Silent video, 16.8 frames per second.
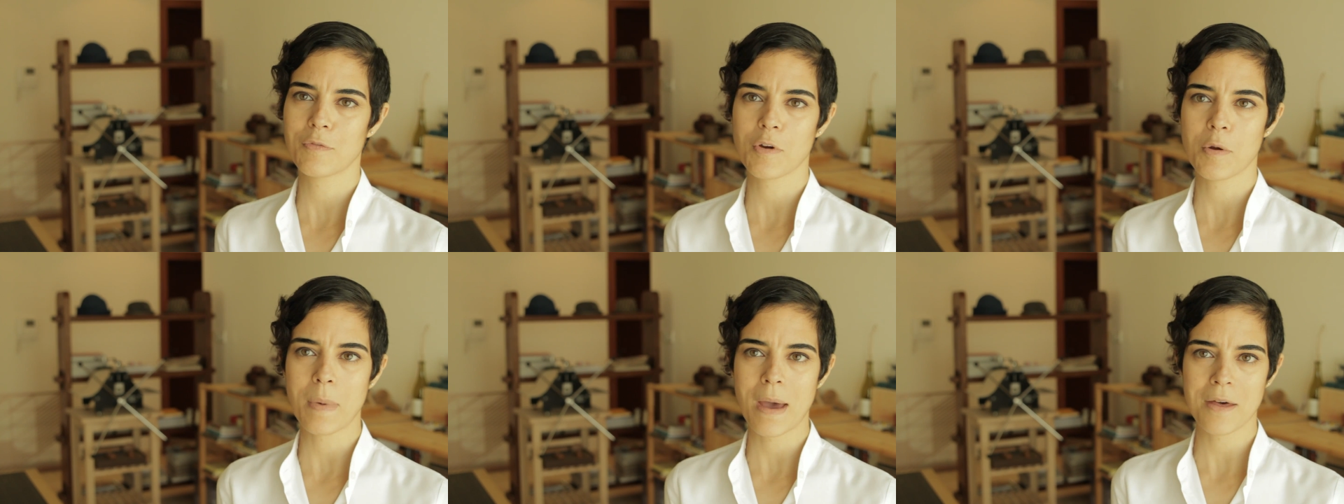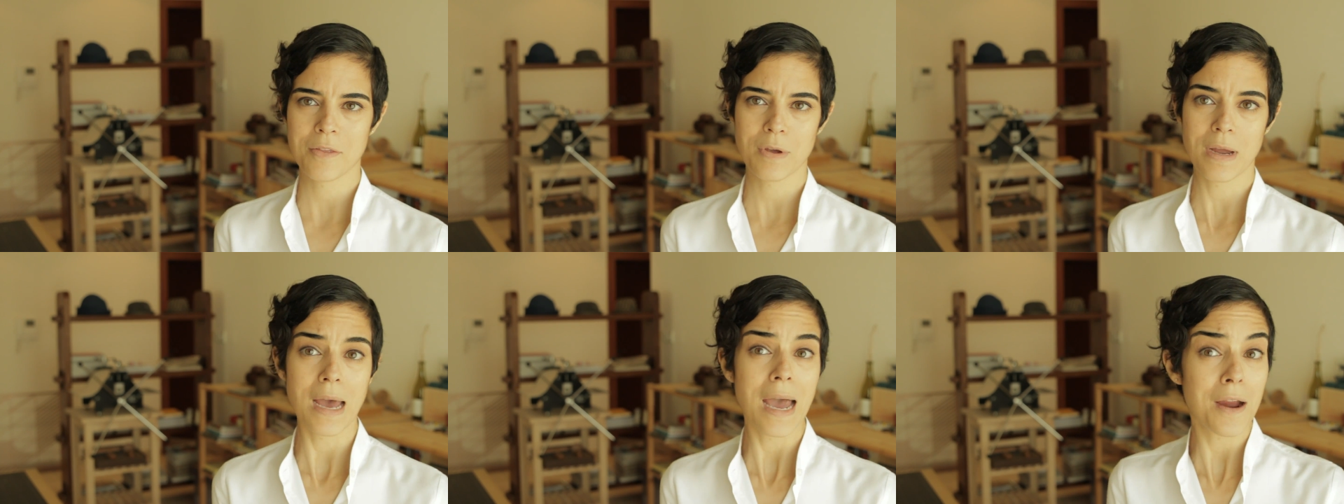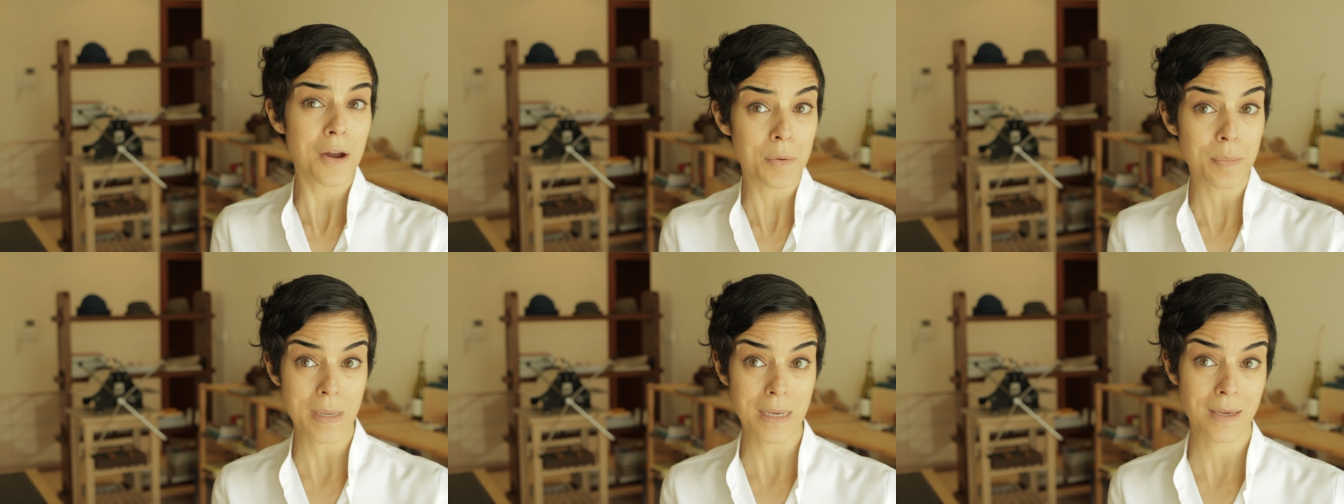from
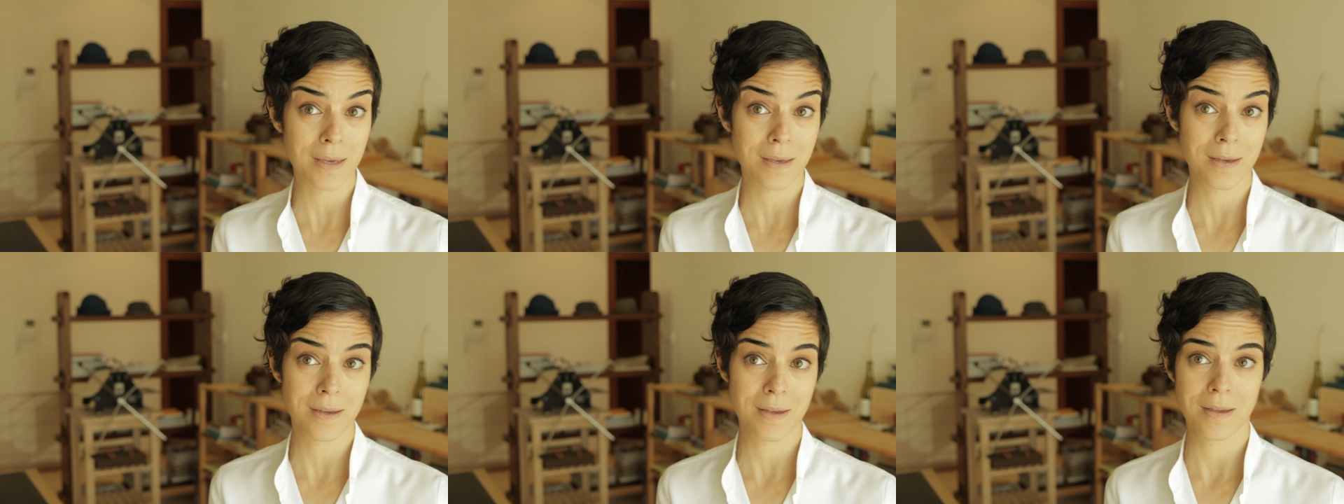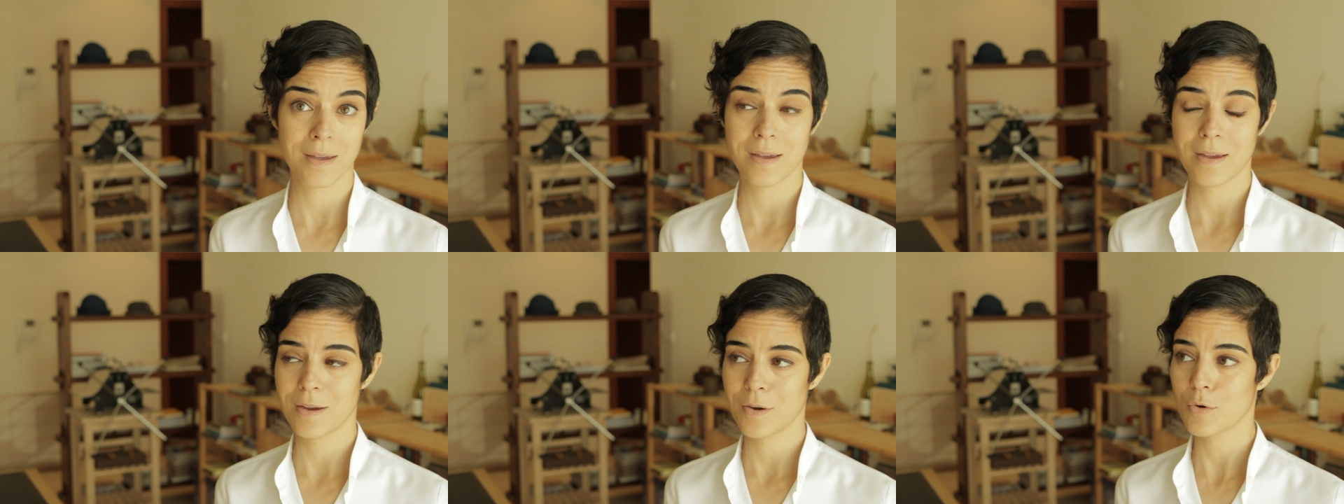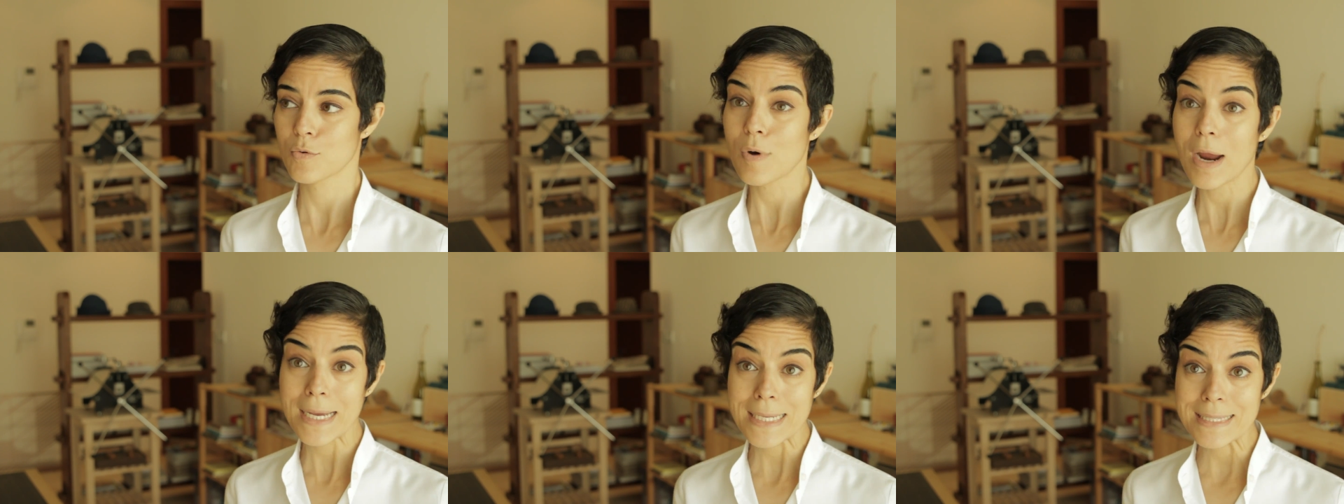Arabic
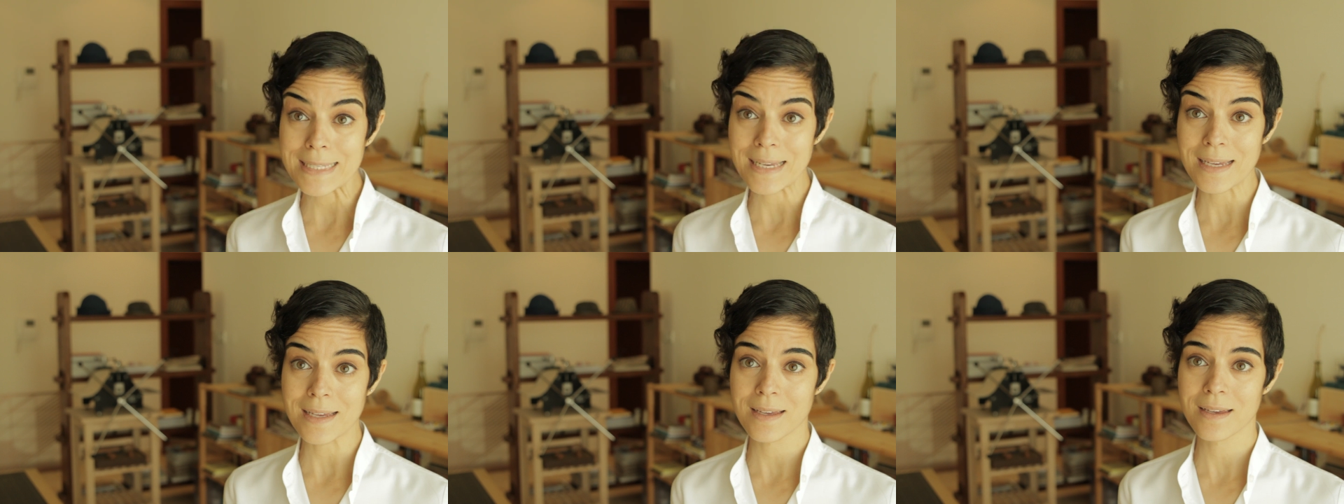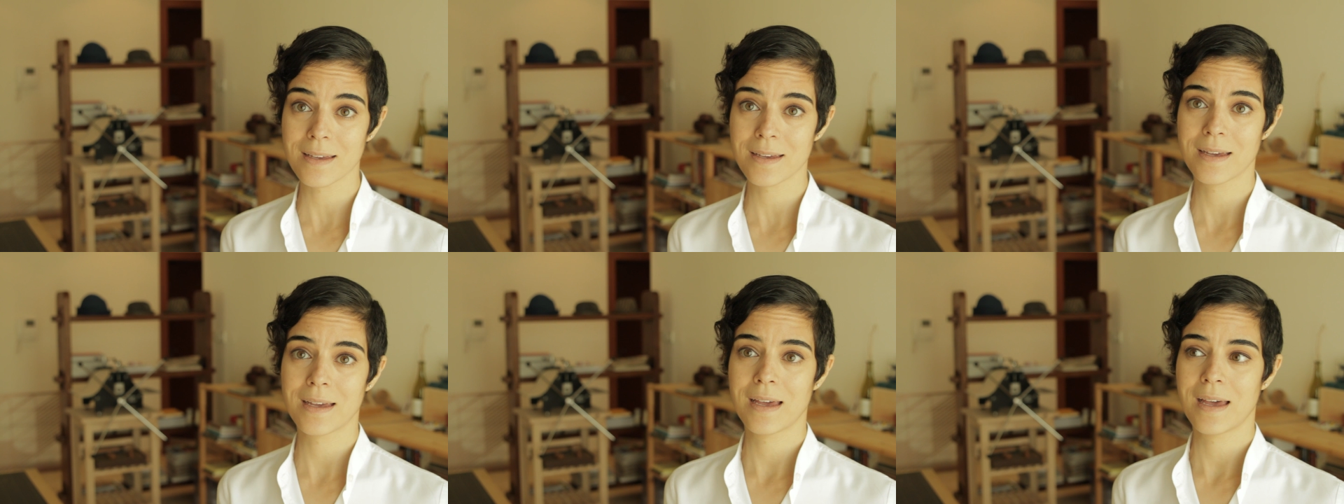writing,